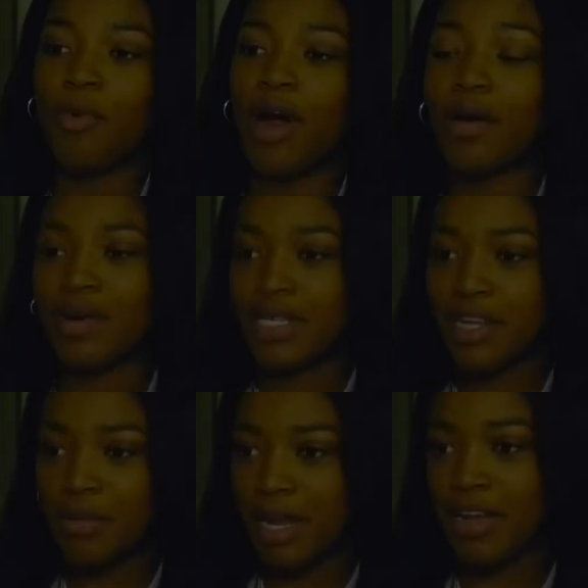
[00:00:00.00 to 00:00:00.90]
Well, I was
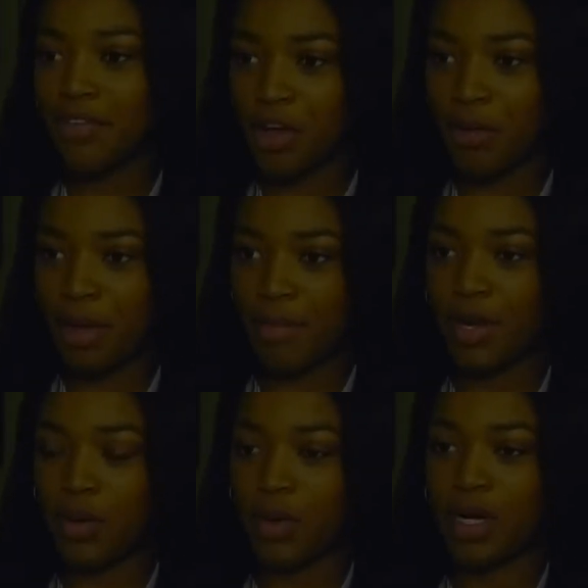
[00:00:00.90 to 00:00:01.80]
nominated for
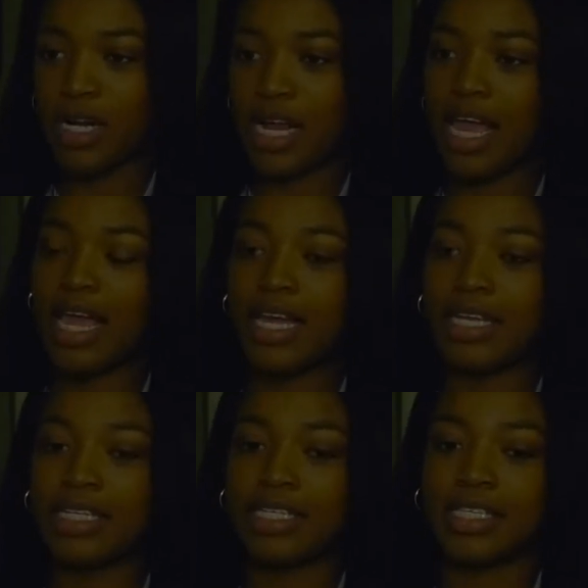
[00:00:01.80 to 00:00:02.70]
homecoming court,
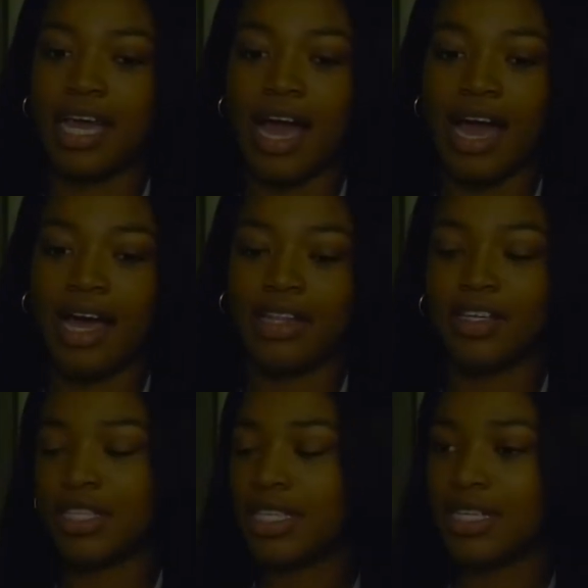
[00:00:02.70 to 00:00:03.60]
and I
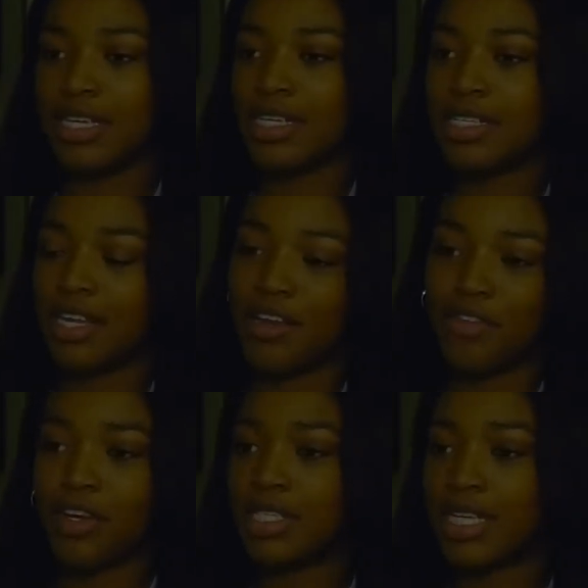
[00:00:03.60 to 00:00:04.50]
looked at the list, and at
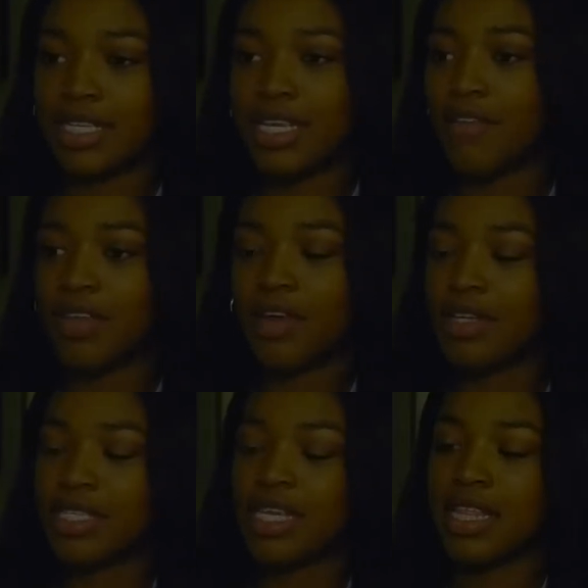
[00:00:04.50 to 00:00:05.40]
first I didn't even
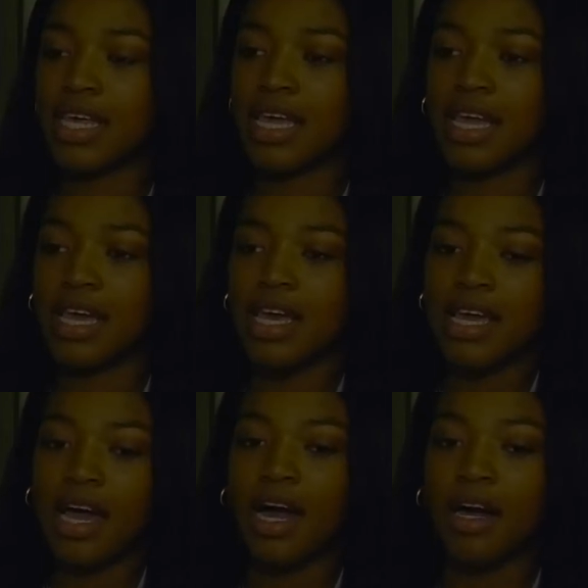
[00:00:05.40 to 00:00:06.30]
notice anything.
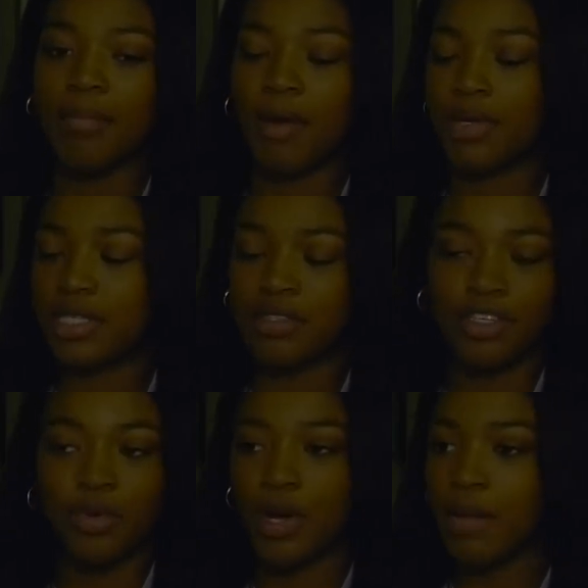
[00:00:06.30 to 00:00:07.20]
Um, I wasn't
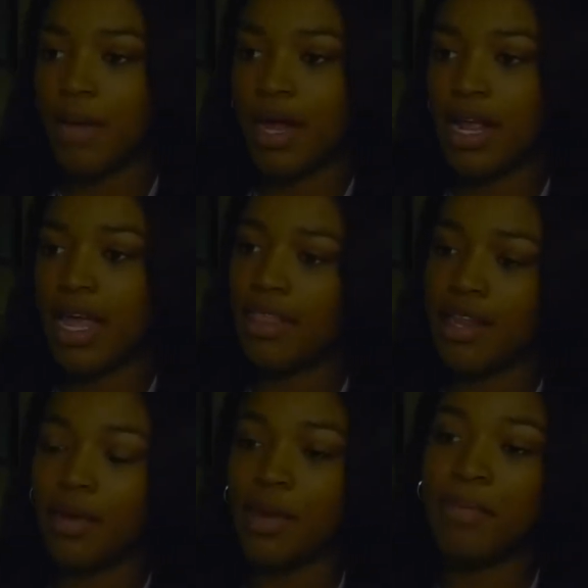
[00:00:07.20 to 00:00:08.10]
too worried about it, and
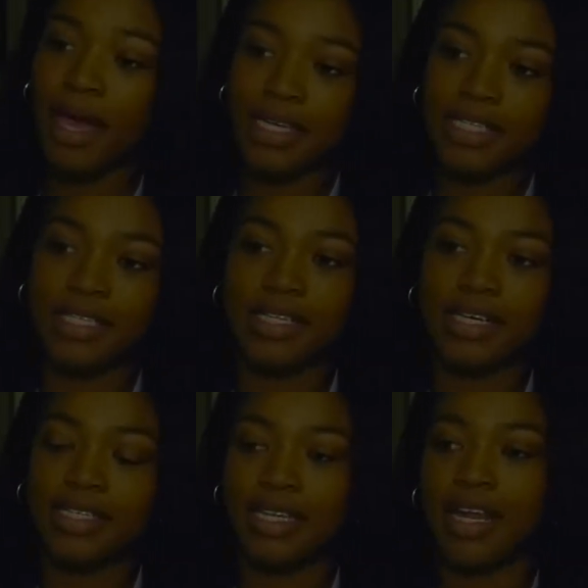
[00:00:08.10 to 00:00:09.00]
then I went back to the
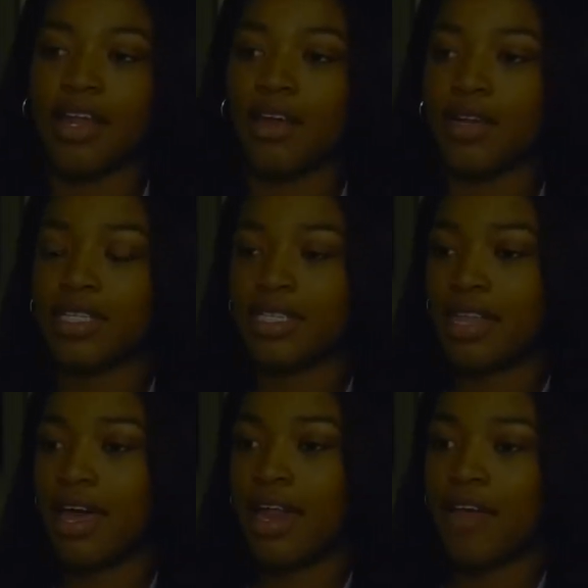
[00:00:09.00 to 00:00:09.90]
list, and I noticed
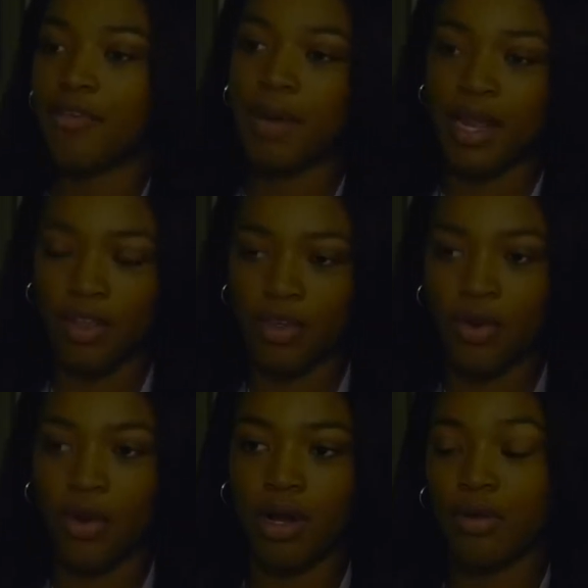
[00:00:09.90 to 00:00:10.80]
that everybody on the
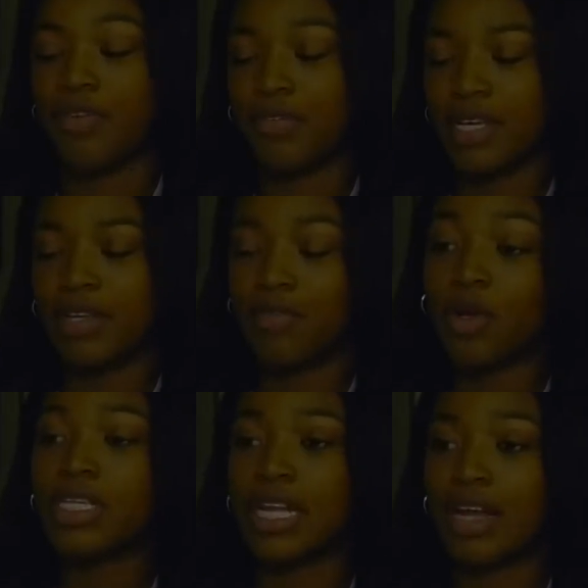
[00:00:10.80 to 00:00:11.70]
court, or 15,
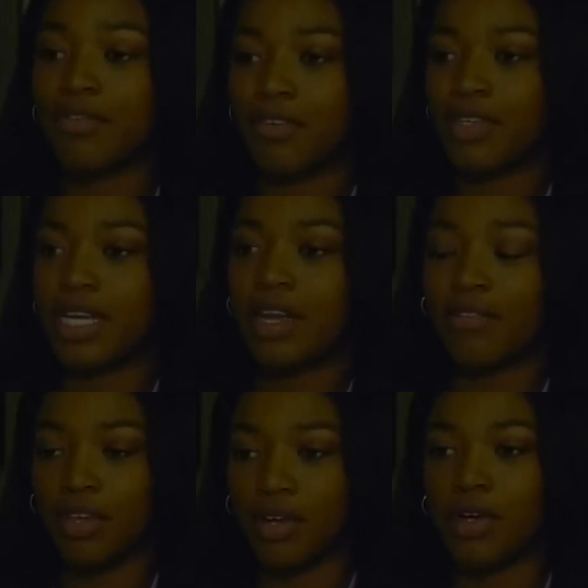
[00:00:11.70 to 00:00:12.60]
14 out of 15
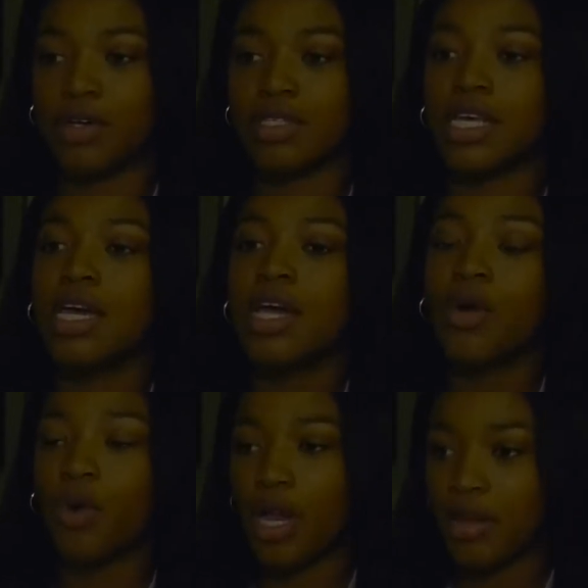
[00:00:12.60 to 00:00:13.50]
of the girls,
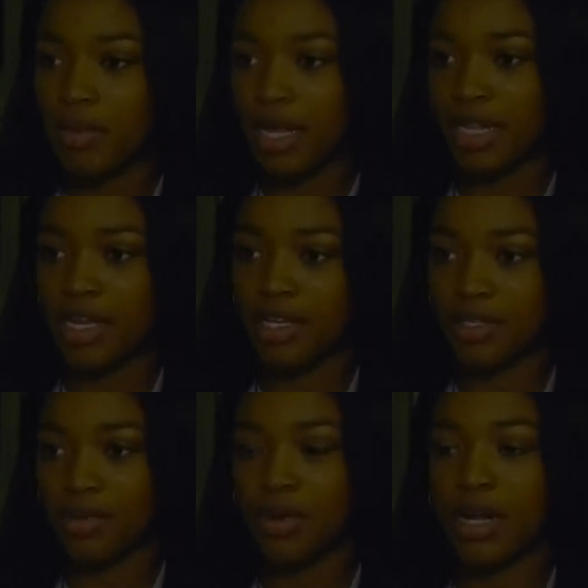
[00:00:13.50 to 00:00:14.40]
were in Panhellenic
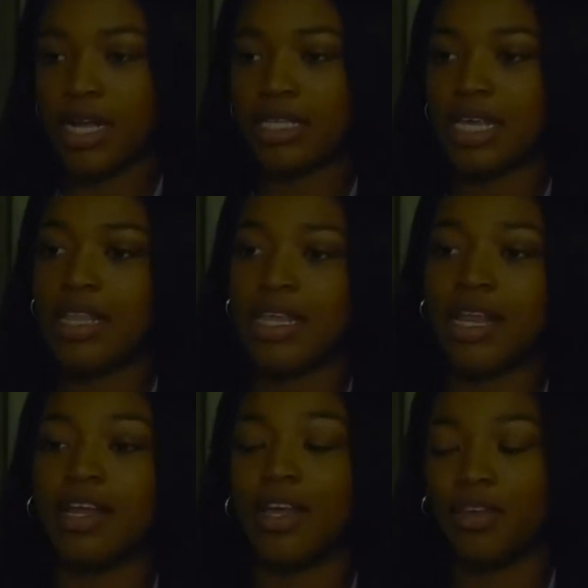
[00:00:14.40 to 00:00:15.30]
sororities, and
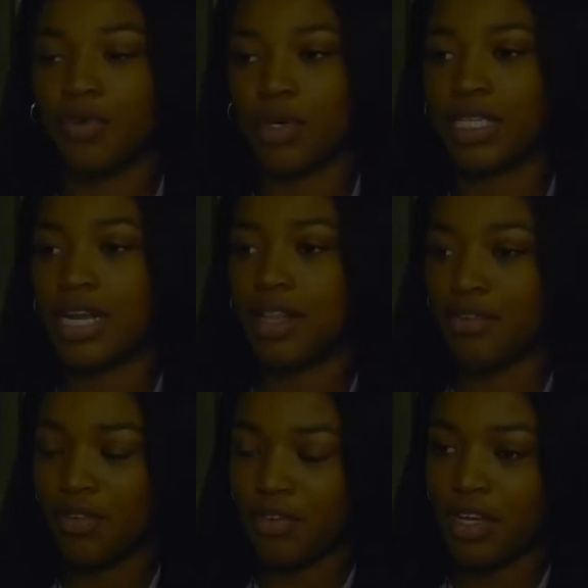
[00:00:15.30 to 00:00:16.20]
then another 14 out of
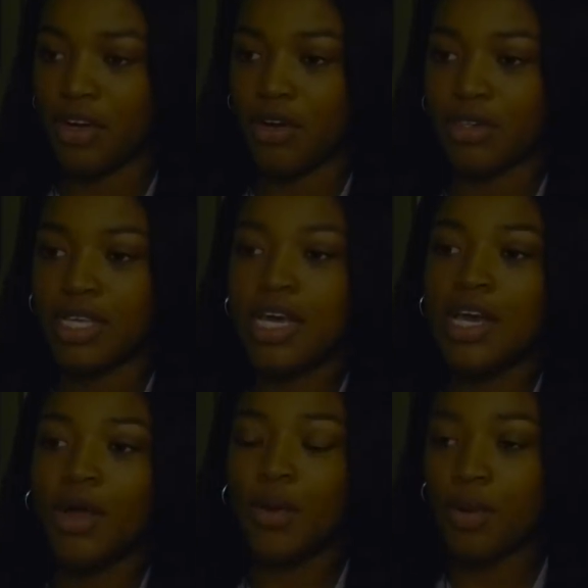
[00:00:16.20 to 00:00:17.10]
the 15 girls
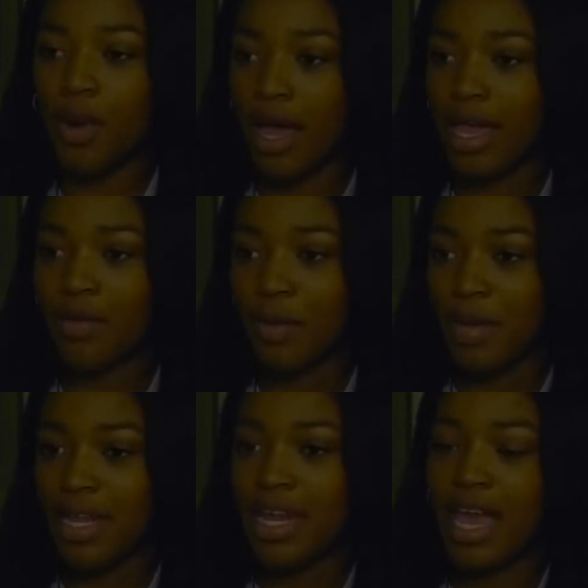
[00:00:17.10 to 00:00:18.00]
were white
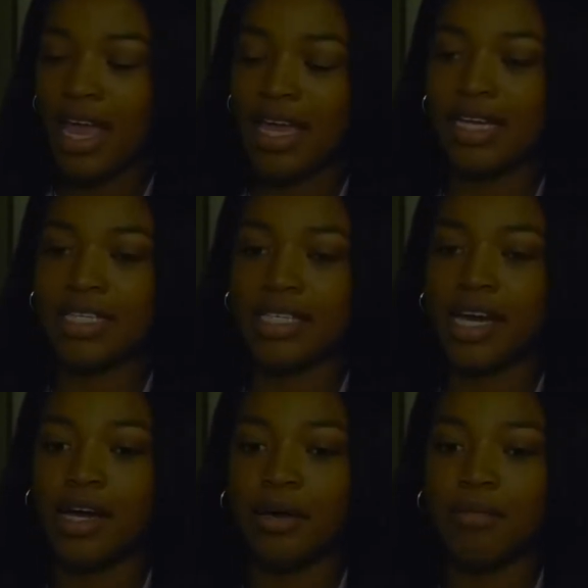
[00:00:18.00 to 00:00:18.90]
women. And
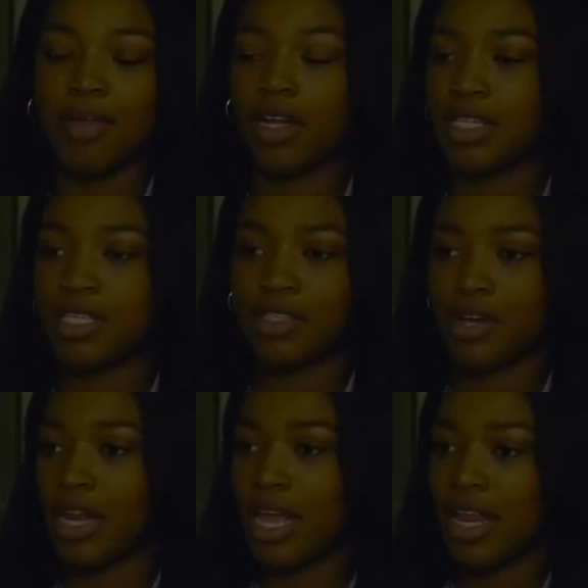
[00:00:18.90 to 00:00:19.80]
um, not to
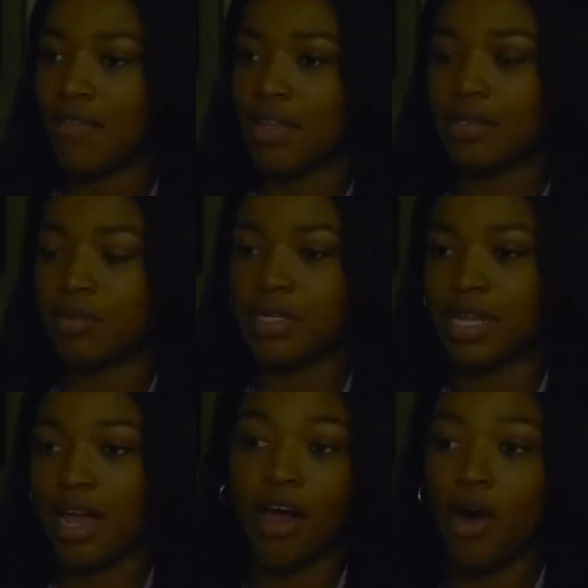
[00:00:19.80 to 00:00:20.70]
discredit any of those
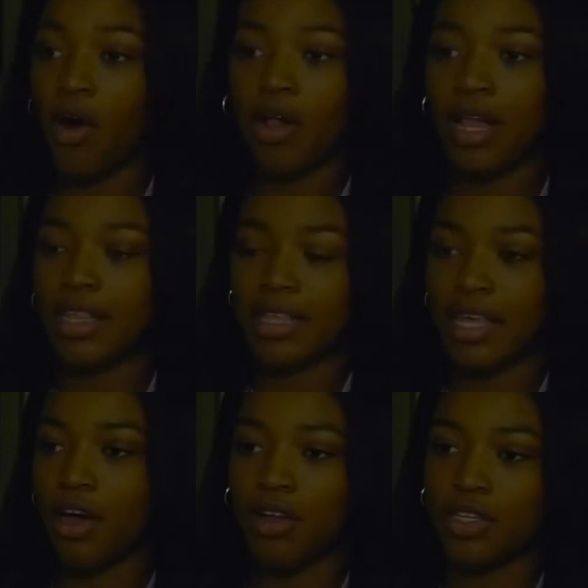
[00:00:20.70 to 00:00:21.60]
women at all, I think
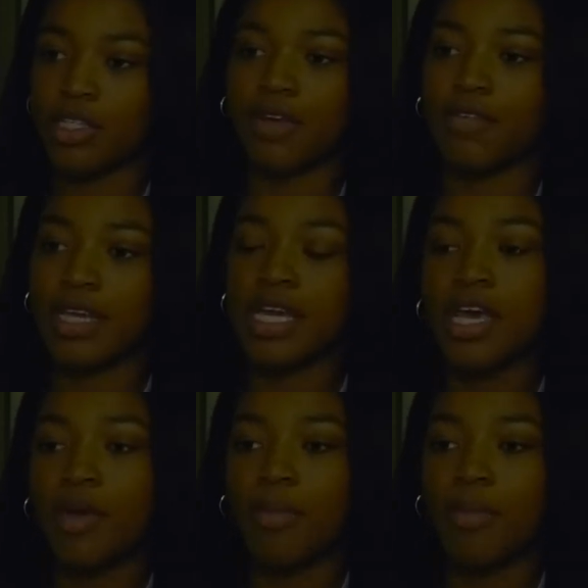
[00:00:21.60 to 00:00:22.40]
think they all deserve it.